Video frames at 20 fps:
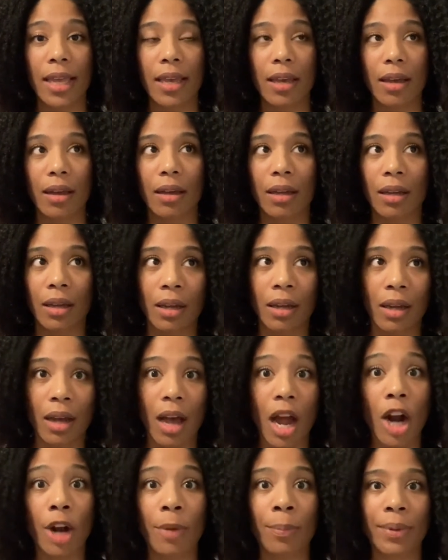
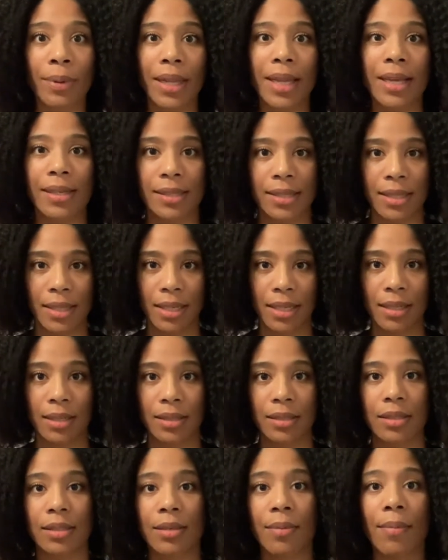our blessing
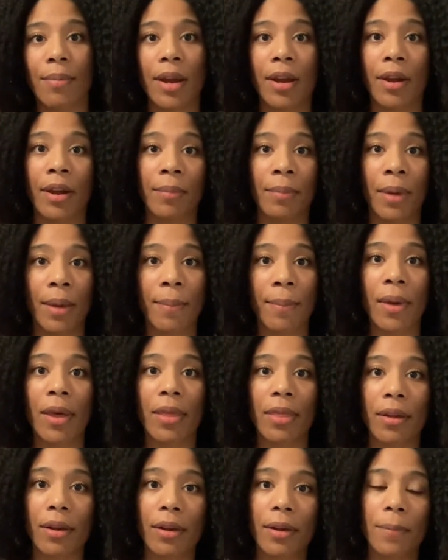to marry my
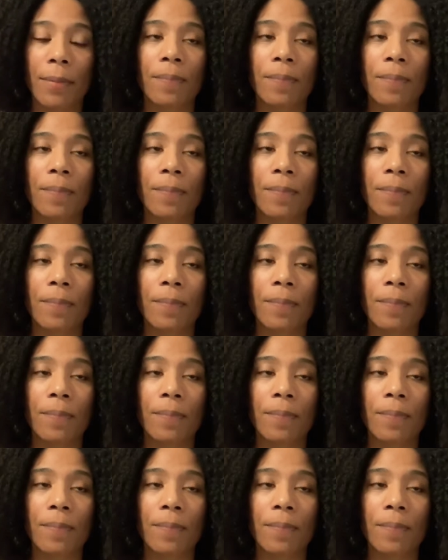mother?